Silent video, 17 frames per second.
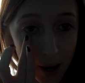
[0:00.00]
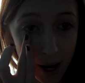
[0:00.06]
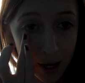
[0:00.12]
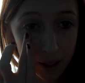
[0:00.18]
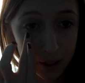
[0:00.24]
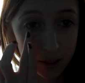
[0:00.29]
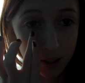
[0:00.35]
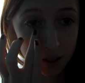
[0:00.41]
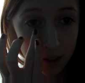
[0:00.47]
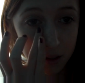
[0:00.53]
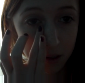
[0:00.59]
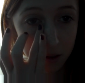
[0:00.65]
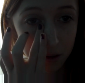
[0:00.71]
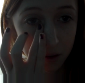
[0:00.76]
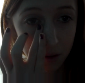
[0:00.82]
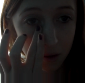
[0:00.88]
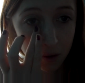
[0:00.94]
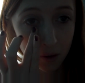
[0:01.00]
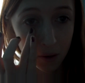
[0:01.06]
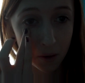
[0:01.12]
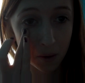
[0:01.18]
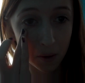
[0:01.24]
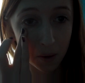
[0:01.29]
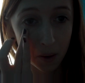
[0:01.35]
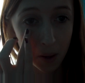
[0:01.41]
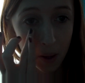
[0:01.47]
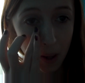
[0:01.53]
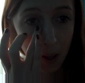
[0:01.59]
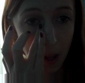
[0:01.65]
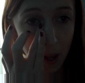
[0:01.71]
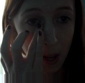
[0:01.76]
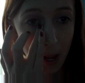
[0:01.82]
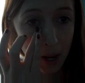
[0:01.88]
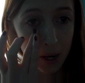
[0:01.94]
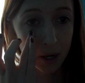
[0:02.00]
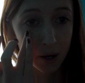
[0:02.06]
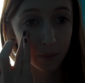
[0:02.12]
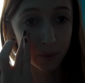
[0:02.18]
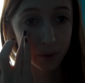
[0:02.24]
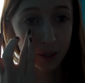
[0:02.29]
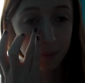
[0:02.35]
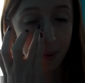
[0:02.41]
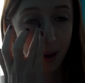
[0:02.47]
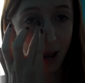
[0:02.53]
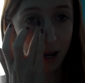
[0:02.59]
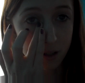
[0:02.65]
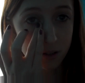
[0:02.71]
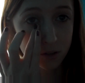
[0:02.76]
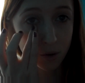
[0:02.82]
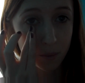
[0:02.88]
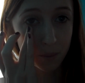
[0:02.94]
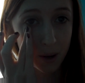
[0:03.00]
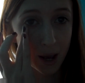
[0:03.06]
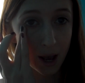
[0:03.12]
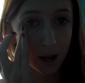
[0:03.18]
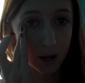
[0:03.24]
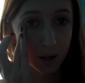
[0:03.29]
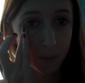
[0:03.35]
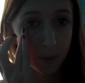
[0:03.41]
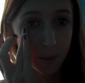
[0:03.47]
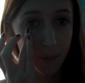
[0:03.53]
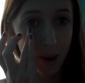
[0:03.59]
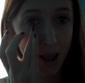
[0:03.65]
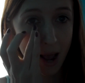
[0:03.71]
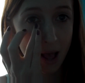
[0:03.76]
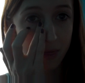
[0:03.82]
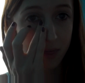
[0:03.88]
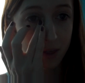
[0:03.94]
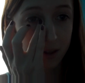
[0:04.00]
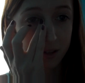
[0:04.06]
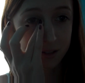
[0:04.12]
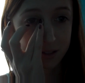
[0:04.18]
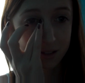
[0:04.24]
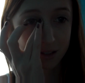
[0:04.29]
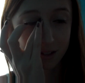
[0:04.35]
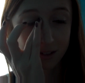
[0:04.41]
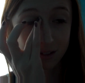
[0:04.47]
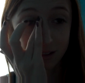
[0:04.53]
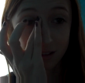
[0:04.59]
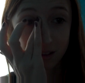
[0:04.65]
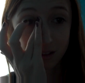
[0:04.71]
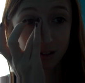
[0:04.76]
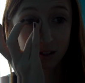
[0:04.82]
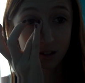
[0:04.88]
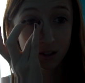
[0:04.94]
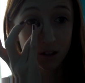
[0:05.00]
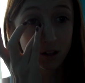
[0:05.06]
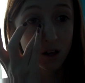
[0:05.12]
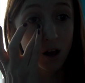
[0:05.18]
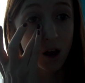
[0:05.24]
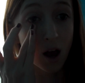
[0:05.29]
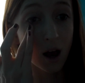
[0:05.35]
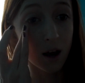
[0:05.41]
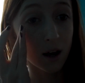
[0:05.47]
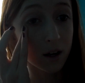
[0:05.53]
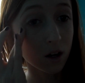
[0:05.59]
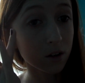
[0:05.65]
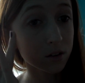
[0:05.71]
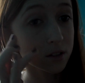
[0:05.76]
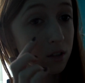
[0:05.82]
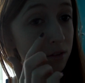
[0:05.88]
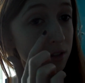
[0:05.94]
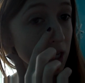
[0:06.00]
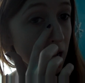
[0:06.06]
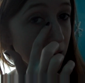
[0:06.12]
to pack this. Not really pack, don't pack, but pat this. I also